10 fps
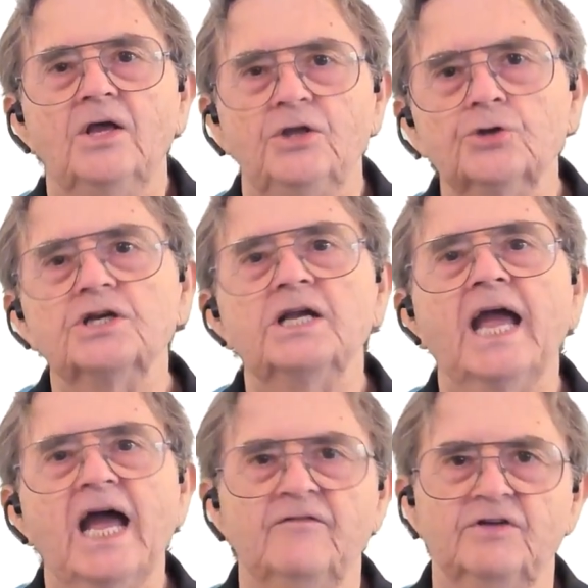Using
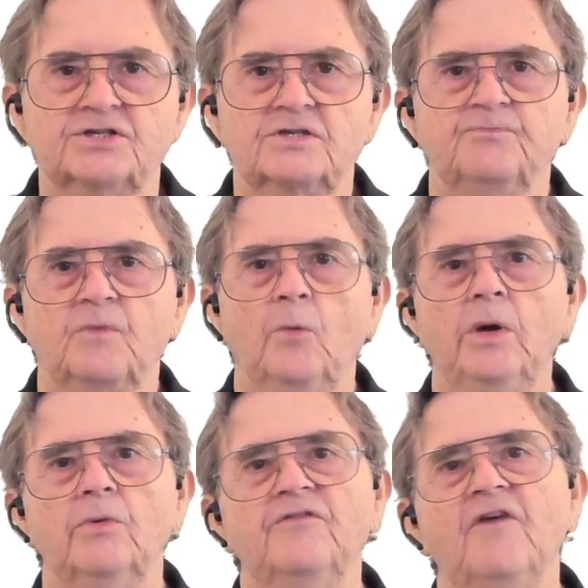Canvas,
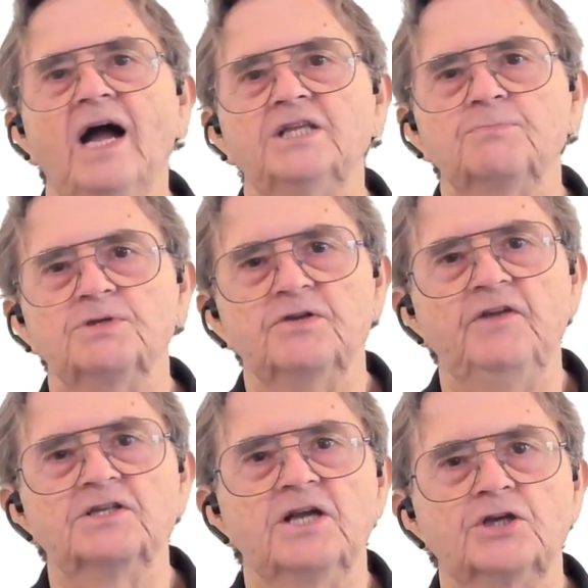we refined
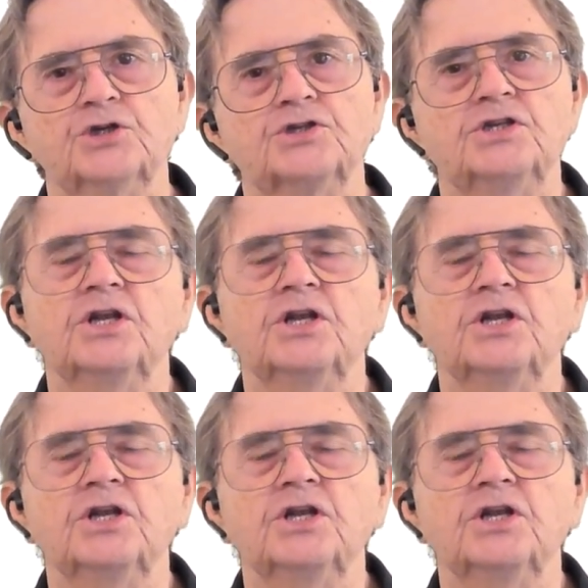specific sections